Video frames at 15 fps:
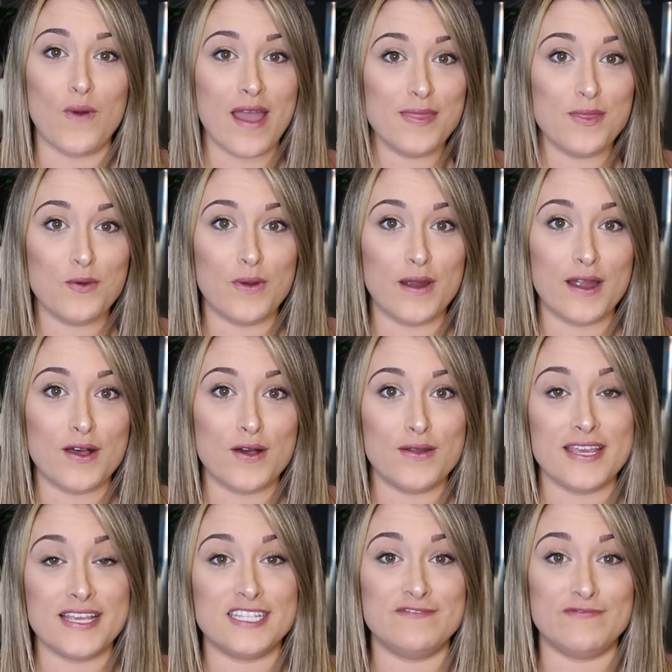what in the
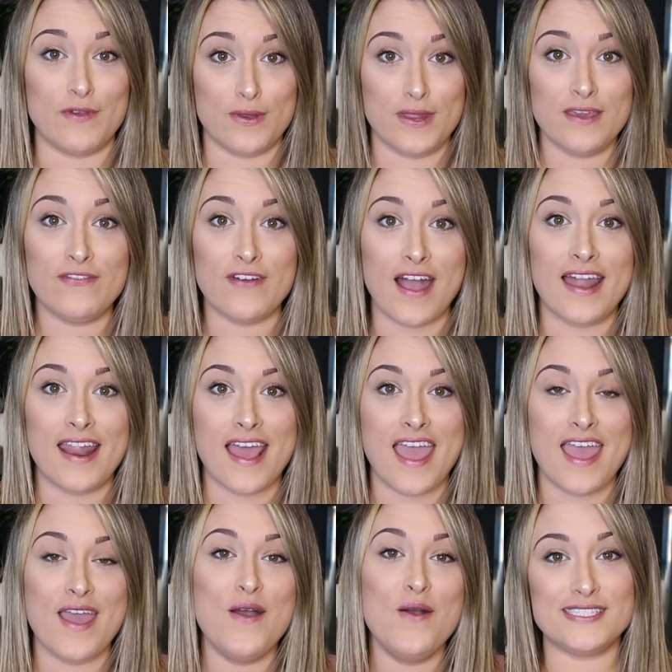world is Foodie
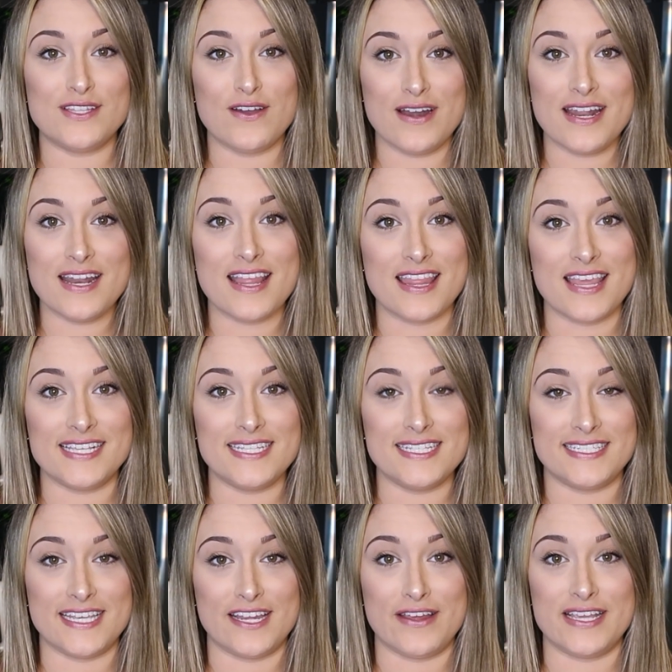Friday? I started
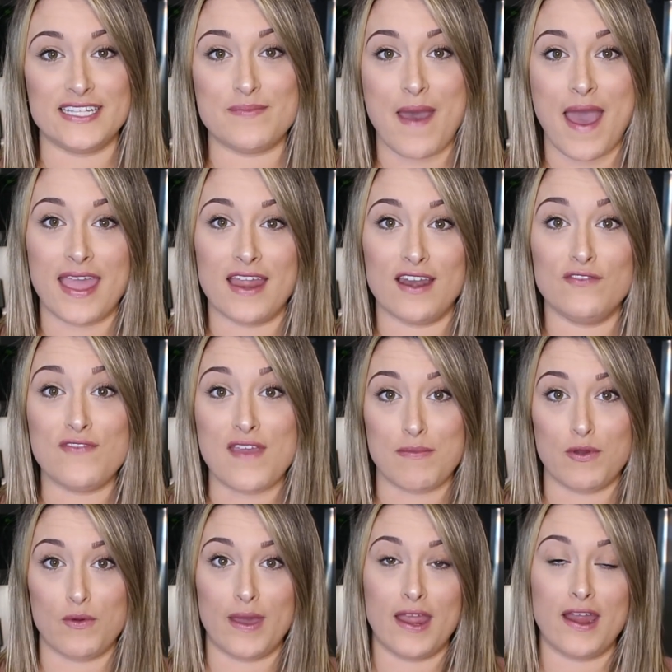this series back in
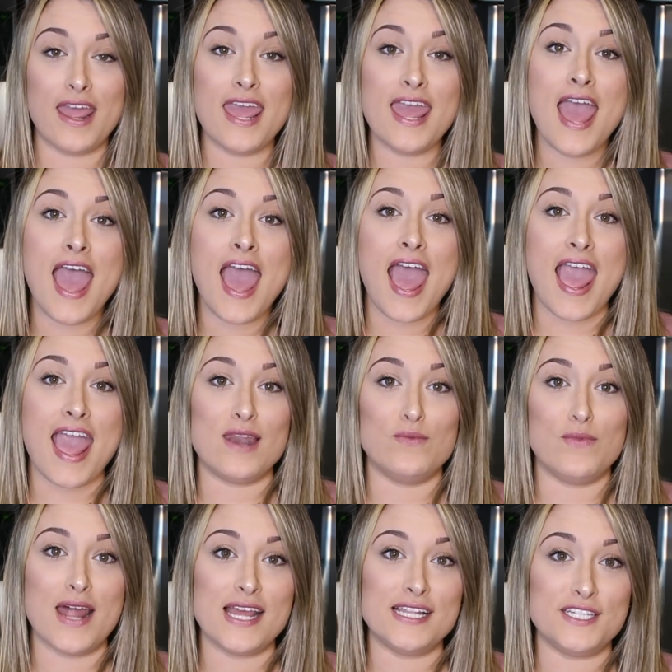February,
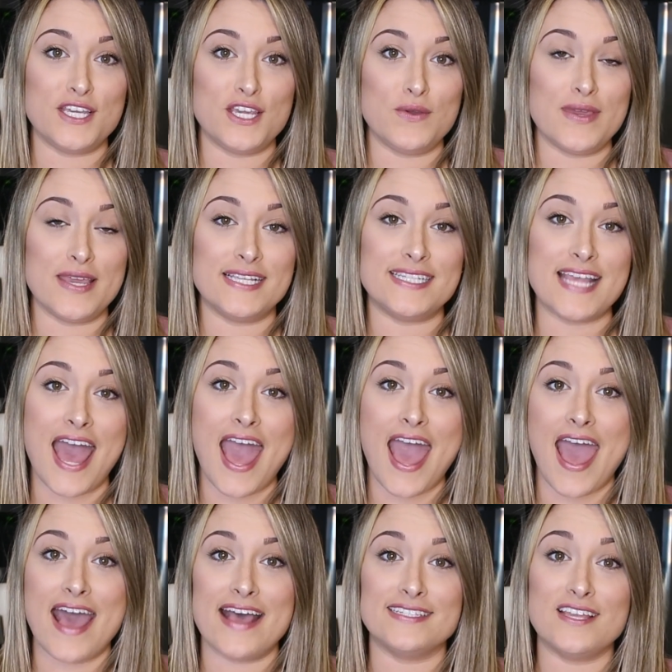and what I do is I
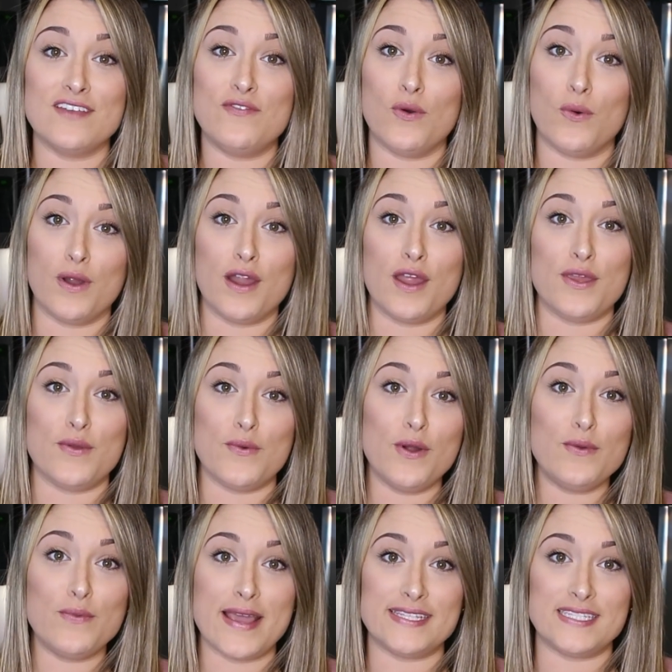ask for
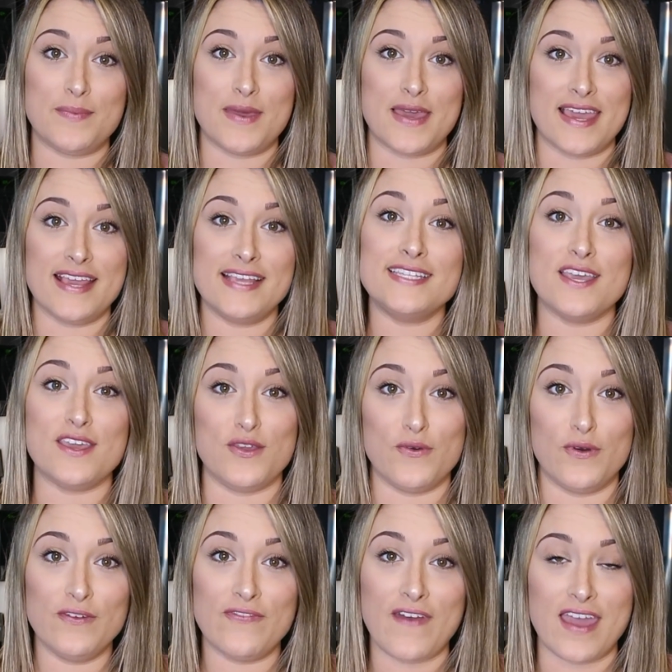your recipes,
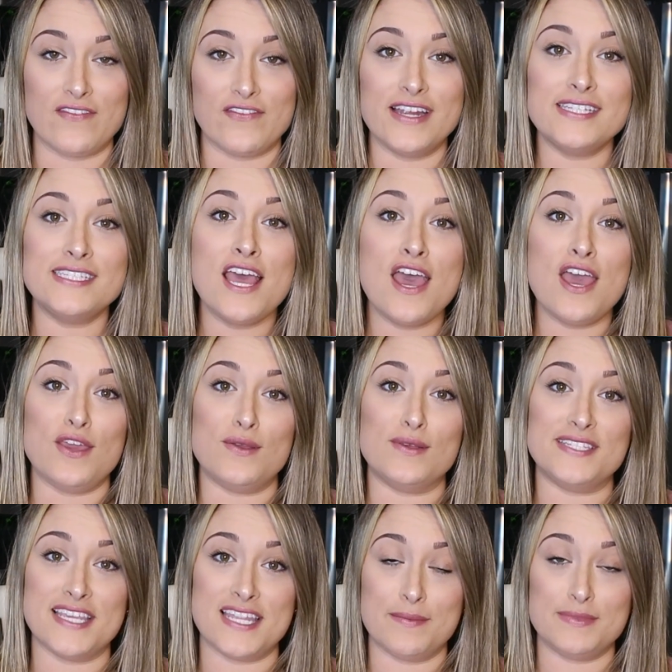your favorites. You
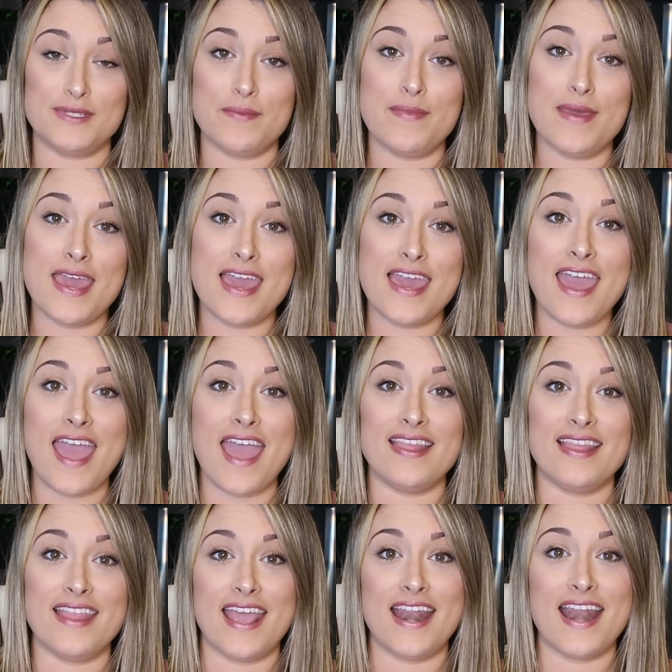send them to me,
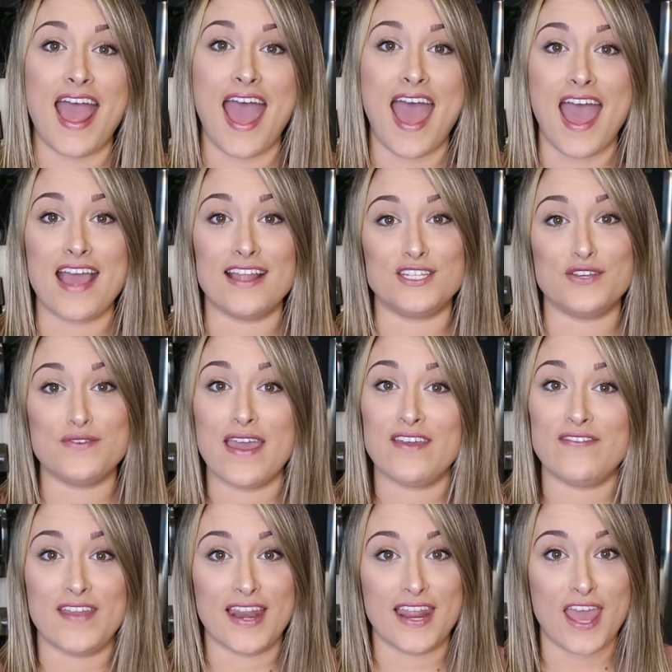and then I do
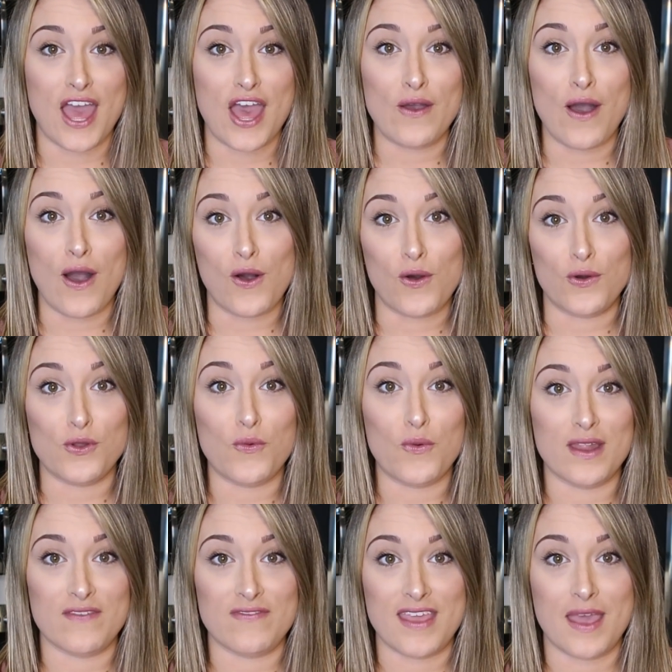a video on
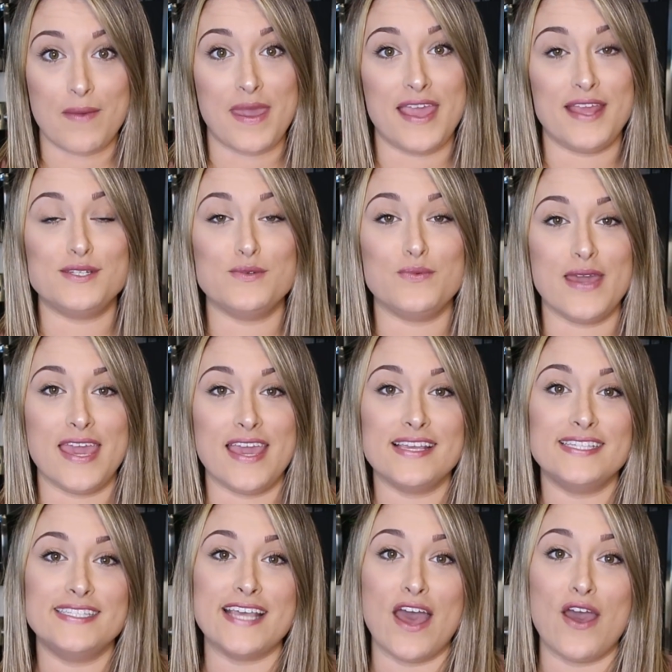one of them each
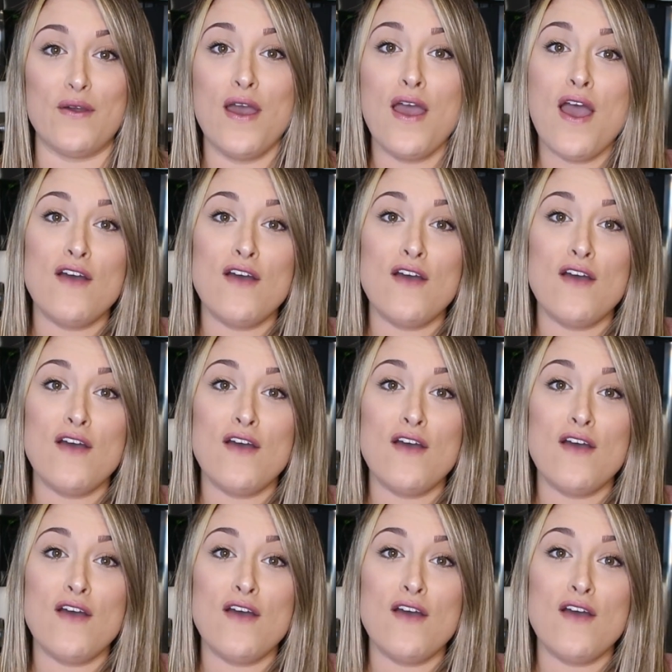week. So